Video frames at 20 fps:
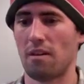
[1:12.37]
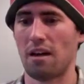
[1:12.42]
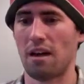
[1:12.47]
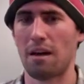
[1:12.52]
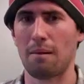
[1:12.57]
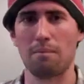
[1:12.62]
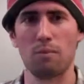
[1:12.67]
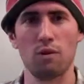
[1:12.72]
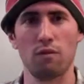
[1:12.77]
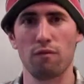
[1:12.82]

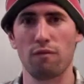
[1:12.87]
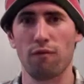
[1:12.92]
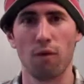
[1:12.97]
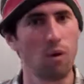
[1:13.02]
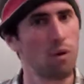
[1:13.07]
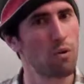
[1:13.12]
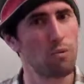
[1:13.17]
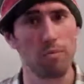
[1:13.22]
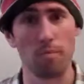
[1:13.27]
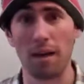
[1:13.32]
I'm moving
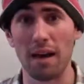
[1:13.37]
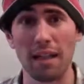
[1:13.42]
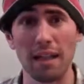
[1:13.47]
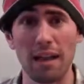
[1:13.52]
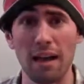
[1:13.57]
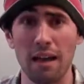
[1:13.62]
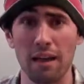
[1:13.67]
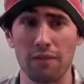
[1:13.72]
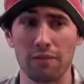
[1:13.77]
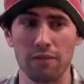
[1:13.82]
forward with my
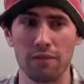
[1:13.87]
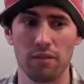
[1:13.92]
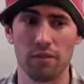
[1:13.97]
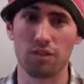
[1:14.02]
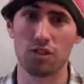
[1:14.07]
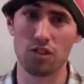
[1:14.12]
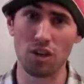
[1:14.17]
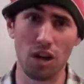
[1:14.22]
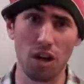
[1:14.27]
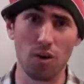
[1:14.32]
life.
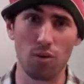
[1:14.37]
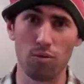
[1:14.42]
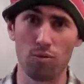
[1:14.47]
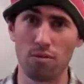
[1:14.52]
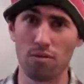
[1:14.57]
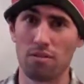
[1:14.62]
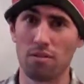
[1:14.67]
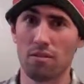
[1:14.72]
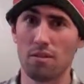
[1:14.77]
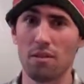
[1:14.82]
So,
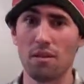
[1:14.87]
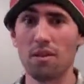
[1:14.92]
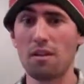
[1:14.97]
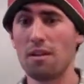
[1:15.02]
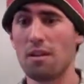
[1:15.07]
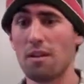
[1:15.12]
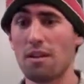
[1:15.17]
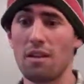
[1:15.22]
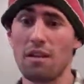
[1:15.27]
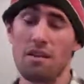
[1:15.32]

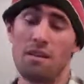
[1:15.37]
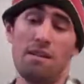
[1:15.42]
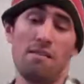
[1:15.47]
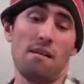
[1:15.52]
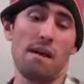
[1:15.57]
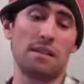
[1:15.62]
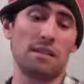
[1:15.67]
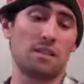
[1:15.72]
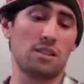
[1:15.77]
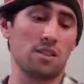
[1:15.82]

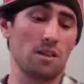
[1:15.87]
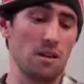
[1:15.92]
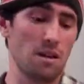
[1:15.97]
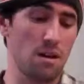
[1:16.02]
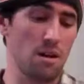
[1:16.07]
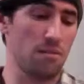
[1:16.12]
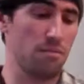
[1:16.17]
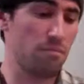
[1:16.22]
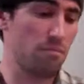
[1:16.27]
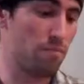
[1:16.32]
that's
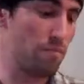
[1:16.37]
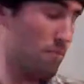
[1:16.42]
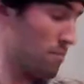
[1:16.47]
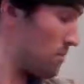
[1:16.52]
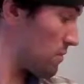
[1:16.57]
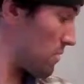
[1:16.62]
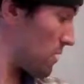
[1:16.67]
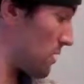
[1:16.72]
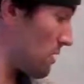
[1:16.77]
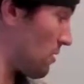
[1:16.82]
uh,
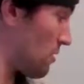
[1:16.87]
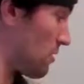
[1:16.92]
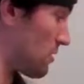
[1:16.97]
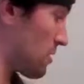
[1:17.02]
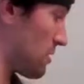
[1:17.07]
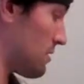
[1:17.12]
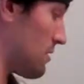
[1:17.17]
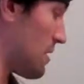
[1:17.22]
the goal of